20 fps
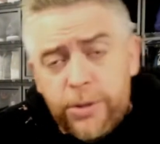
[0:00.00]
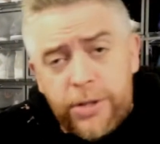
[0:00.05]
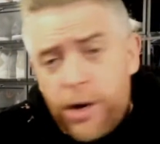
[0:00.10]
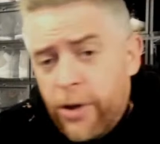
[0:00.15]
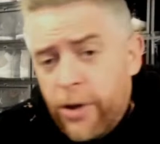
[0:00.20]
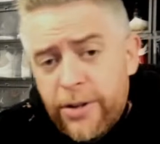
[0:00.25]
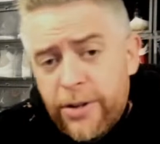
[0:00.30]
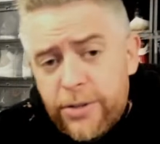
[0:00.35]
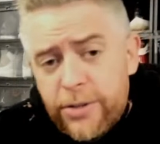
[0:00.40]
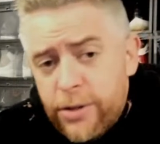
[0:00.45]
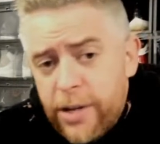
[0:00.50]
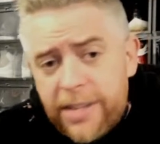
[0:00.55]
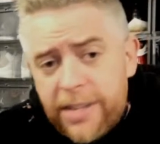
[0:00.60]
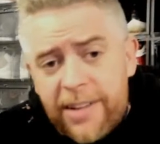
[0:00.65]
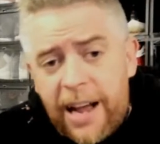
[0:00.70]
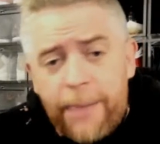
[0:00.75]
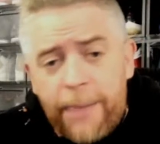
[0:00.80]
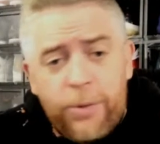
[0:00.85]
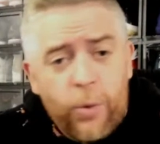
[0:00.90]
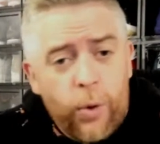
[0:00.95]
Those take
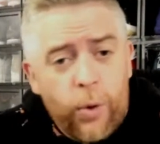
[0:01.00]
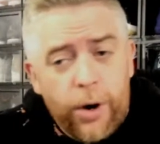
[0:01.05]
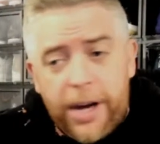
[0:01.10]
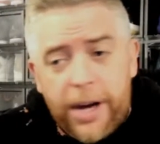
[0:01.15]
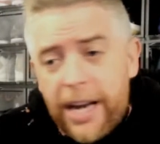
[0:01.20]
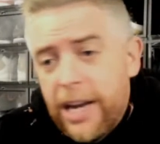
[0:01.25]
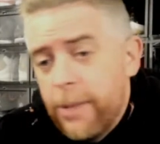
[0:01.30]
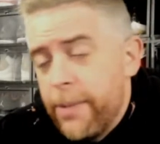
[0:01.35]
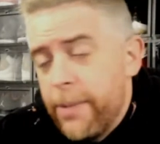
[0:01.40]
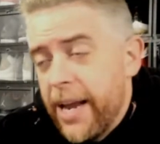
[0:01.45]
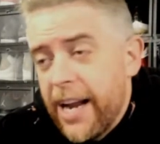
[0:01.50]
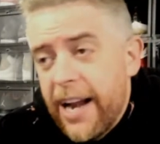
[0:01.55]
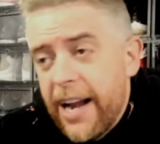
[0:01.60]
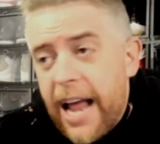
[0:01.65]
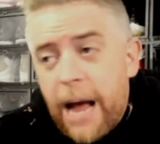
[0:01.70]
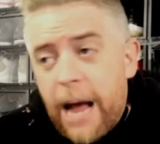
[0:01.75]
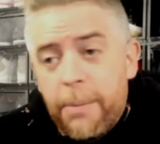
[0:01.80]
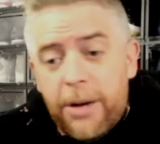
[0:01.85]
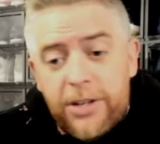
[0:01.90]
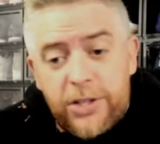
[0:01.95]
time to work in, depending on
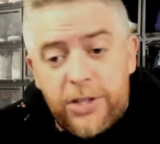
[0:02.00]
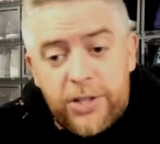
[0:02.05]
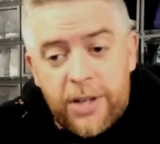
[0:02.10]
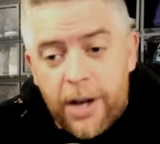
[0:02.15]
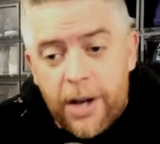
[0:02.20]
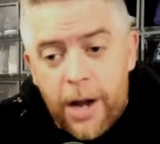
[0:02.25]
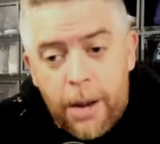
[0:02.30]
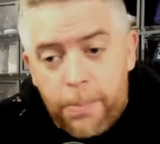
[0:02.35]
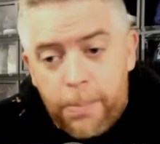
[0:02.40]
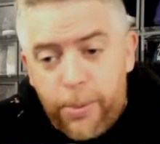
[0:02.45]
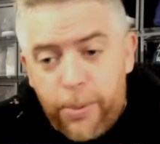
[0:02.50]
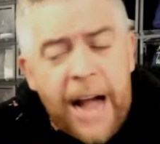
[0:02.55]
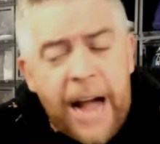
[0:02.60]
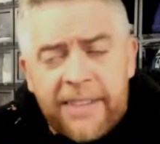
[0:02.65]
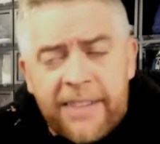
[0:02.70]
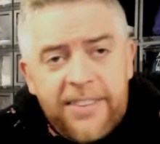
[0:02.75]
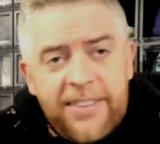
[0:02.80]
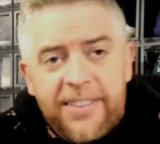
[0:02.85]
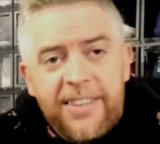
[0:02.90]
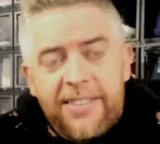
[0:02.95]
how much
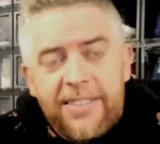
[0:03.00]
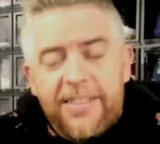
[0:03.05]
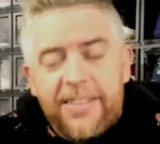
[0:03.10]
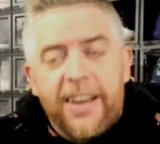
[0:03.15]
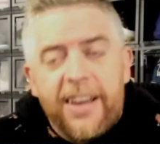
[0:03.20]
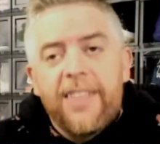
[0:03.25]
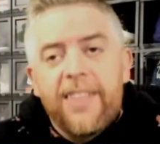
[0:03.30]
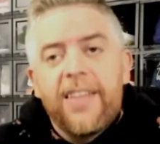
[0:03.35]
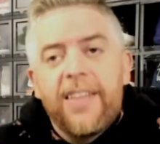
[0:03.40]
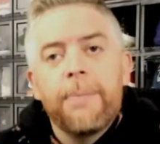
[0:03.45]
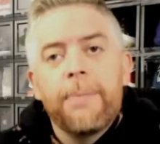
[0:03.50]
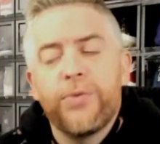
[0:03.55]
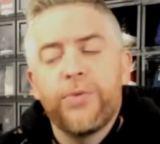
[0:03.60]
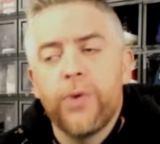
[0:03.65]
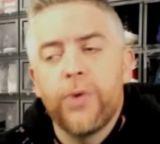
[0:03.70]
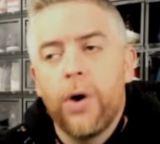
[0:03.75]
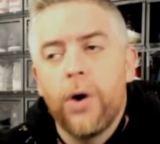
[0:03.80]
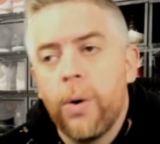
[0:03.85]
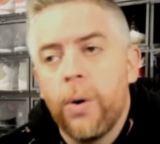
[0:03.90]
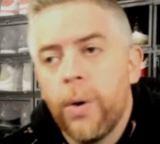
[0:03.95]
practice he's done in them.
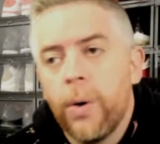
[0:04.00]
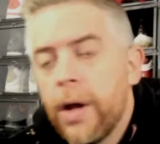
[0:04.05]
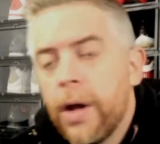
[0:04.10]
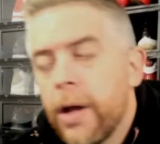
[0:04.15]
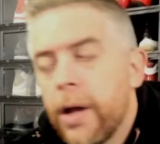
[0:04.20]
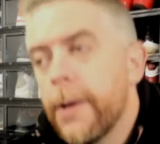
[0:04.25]
So